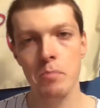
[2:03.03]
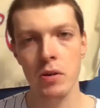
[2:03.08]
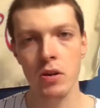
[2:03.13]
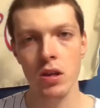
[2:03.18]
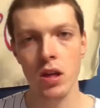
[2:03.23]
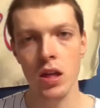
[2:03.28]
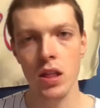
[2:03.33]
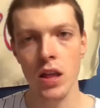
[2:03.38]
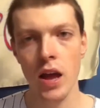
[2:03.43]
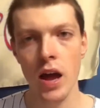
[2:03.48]

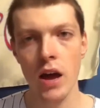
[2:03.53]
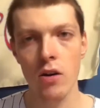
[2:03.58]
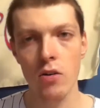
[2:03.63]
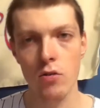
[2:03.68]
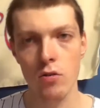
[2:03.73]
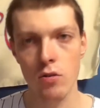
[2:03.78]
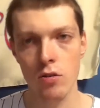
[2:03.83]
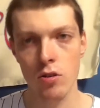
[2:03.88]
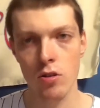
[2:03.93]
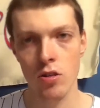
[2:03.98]
million
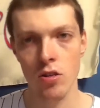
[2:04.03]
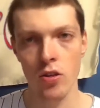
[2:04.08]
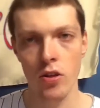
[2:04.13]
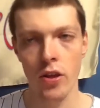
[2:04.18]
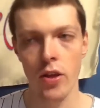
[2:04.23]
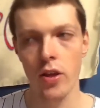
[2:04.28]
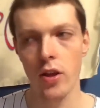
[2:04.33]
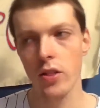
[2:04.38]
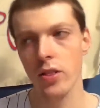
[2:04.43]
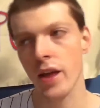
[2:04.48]

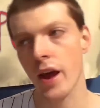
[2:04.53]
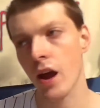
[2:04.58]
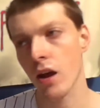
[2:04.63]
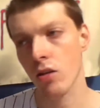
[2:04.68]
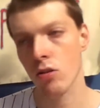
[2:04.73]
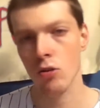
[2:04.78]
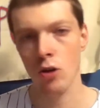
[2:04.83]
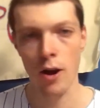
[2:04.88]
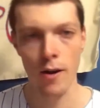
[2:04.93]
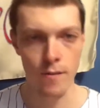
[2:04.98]
in
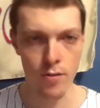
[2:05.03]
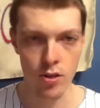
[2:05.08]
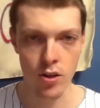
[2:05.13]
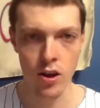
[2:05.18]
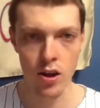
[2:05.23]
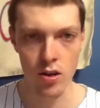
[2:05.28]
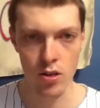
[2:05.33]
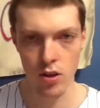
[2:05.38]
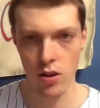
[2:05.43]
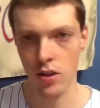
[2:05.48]
last
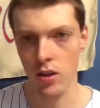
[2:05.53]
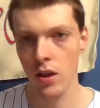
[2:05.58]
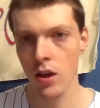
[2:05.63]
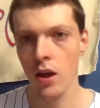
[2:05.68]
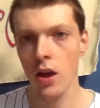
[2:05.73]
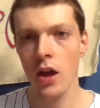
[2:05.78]
offseason.